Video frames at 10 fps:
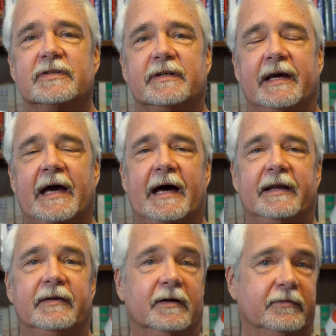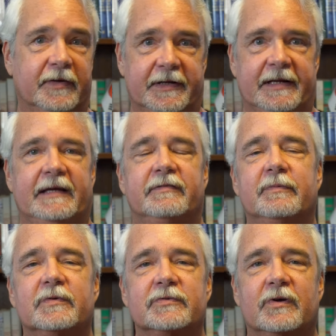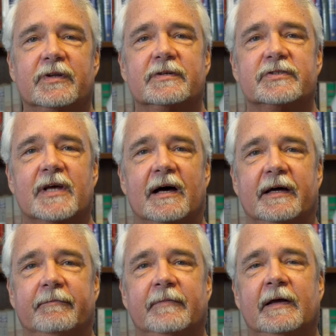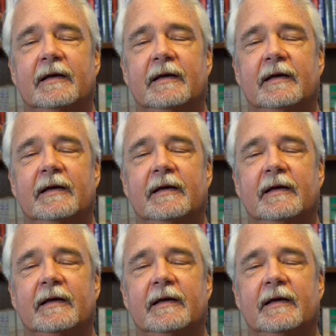and they had the Navy was on their side.